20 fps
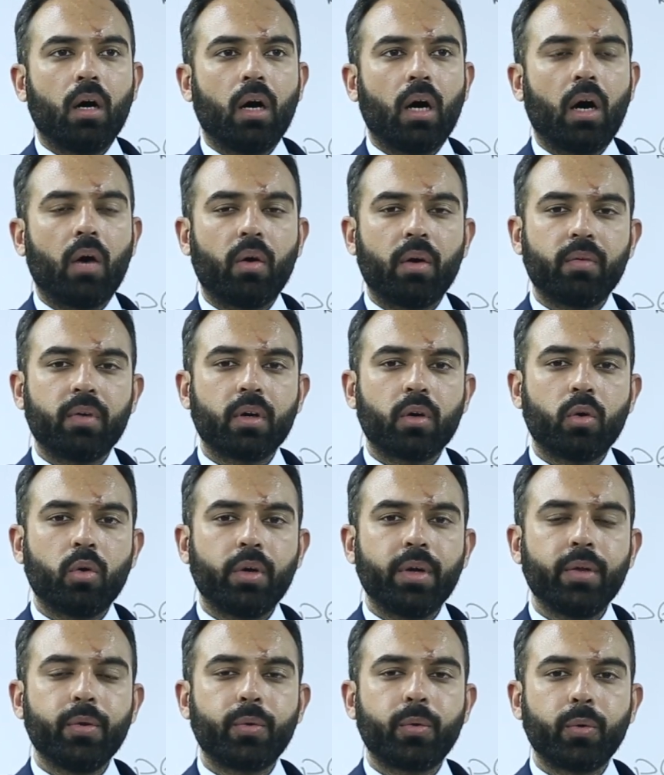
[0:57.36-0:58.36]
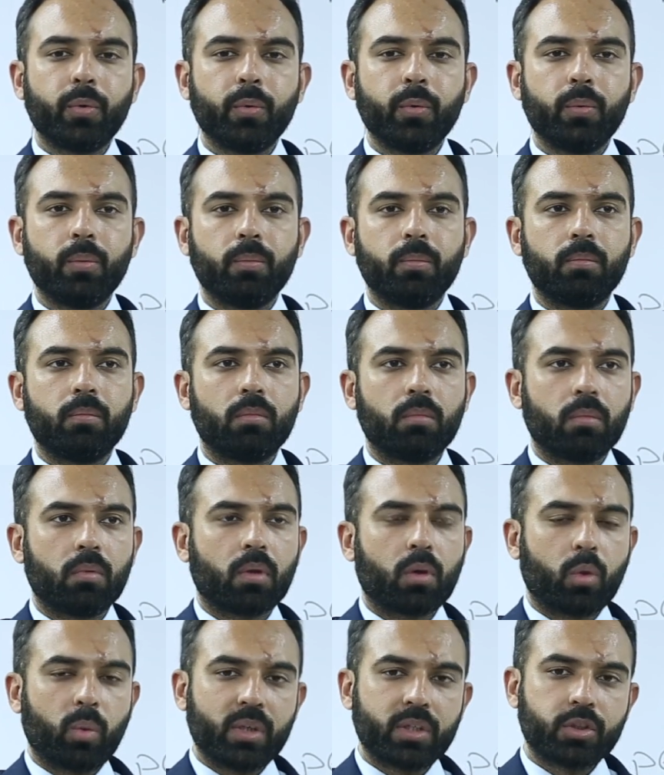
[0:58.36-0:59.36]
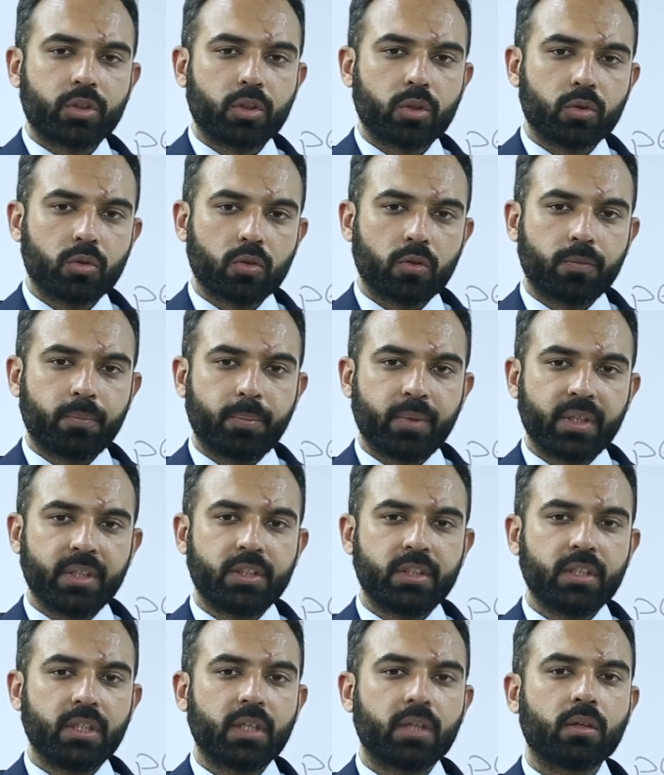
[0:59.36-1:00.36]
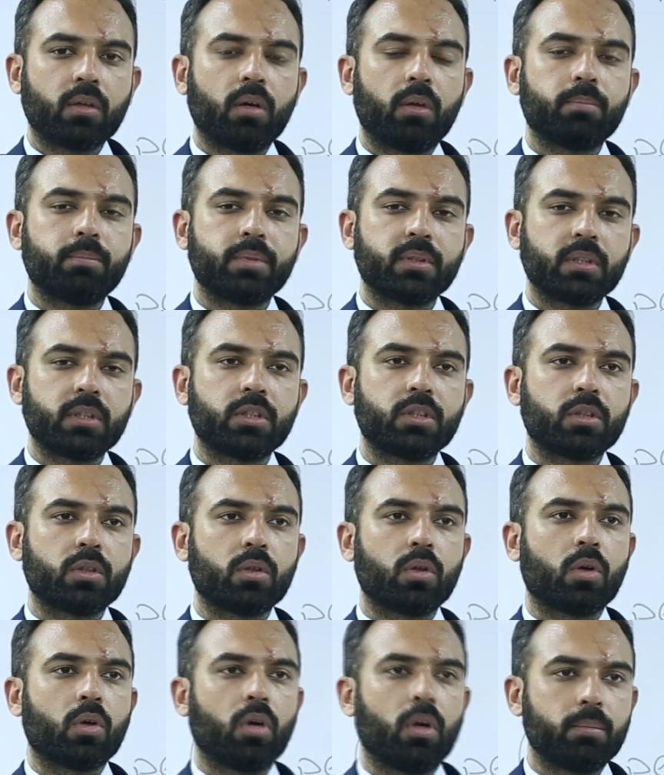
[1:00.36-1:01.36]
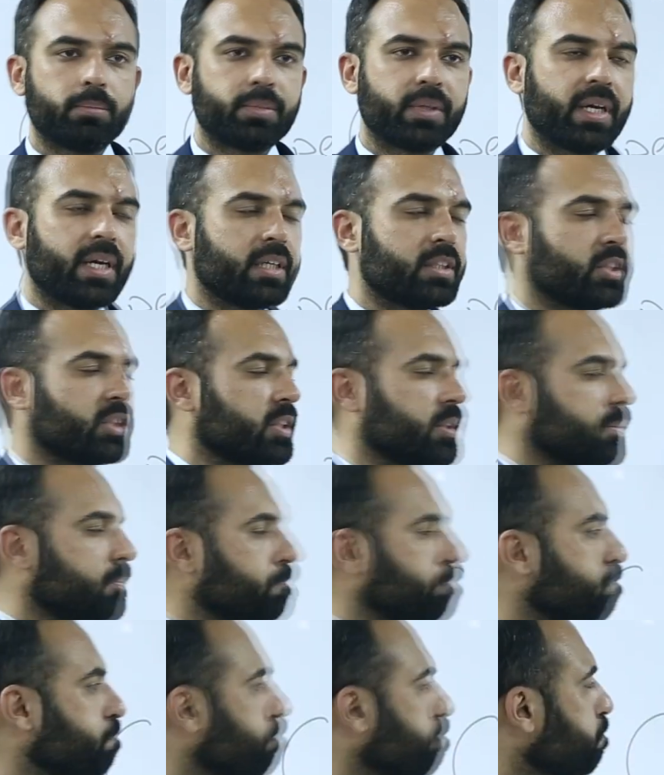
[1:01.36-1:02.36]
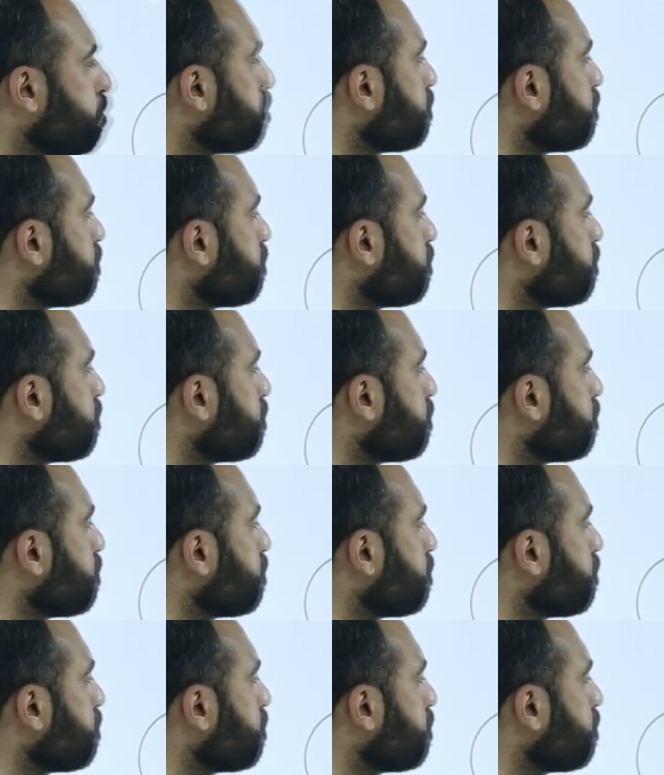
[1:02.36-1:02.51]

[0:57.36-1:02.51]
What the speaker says: However, going through the questions of Précis and composition or comprehension,